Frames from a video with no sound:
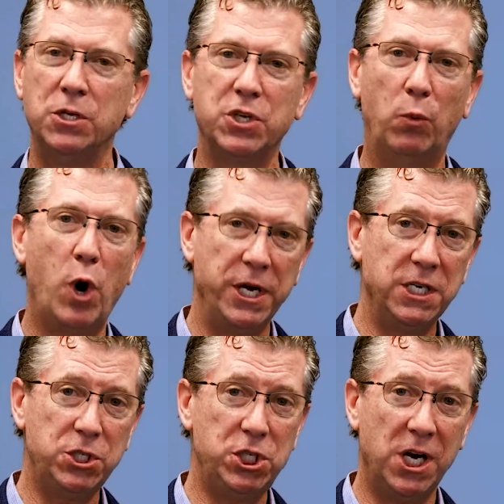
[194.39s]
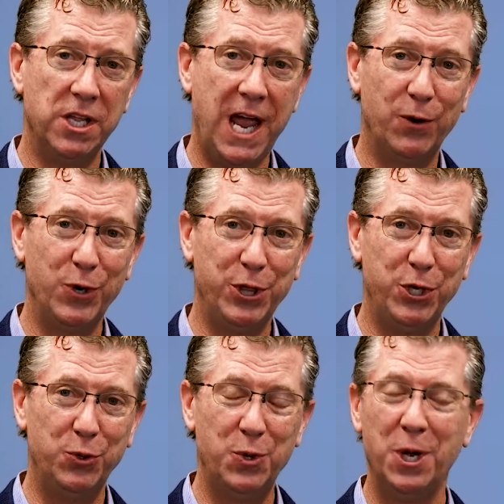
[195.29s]
So I wanted to share that with
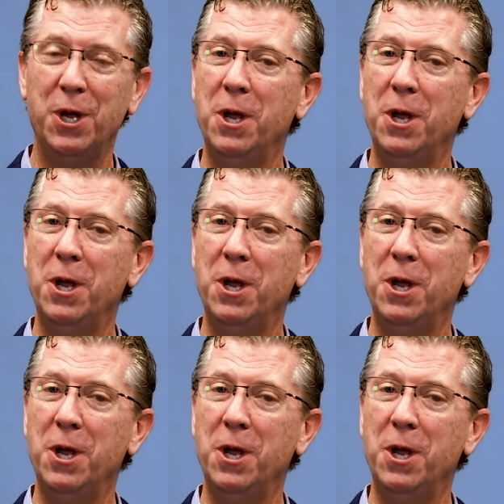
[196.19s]
you.